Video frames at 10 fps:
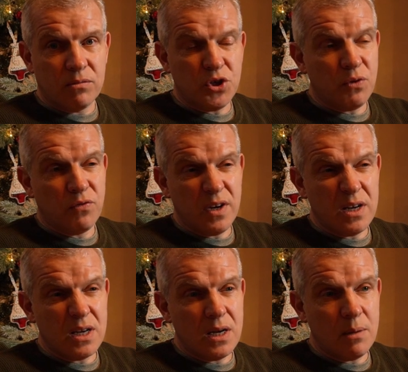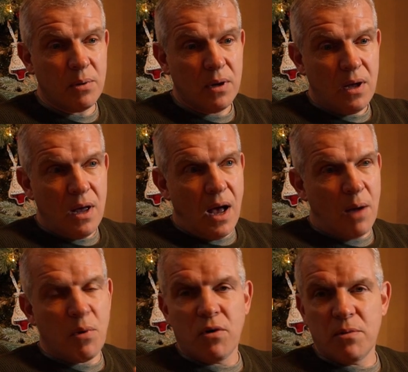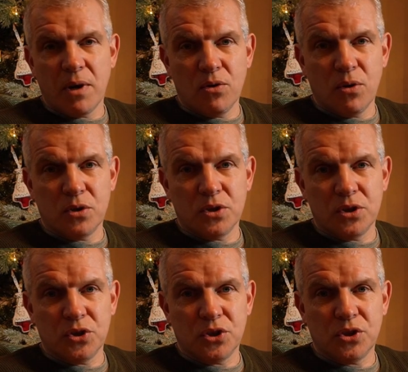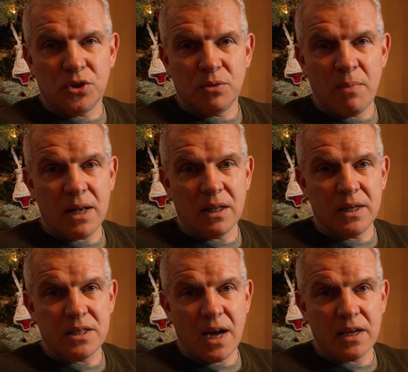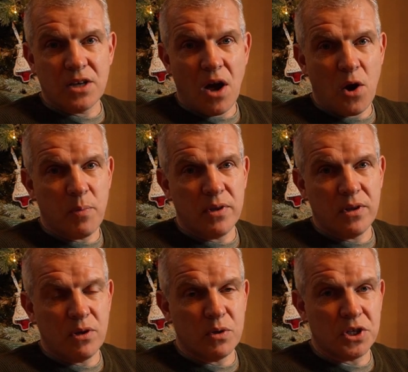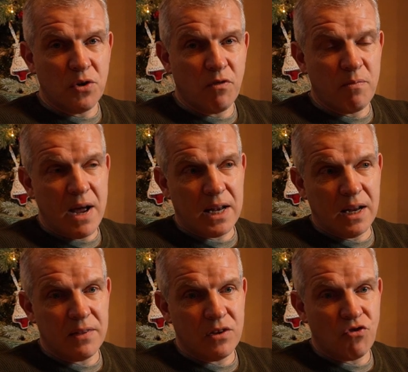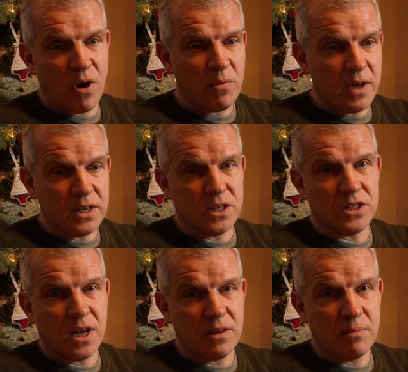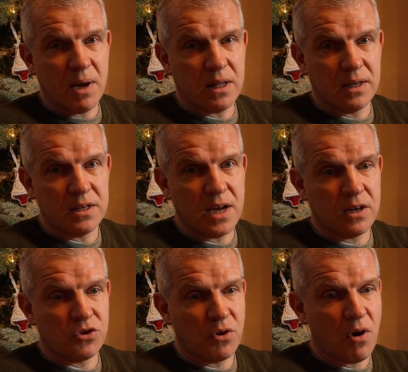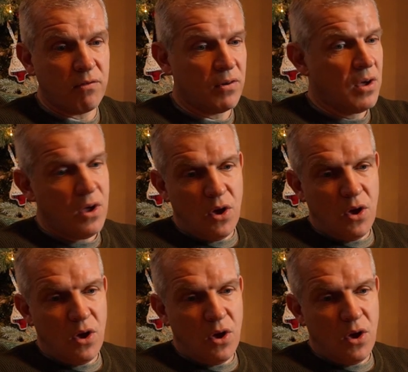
2 feet deep, I borrowed my daughter's metal detector, hoping that there was enough metal in the drone that it had set the metal detector off.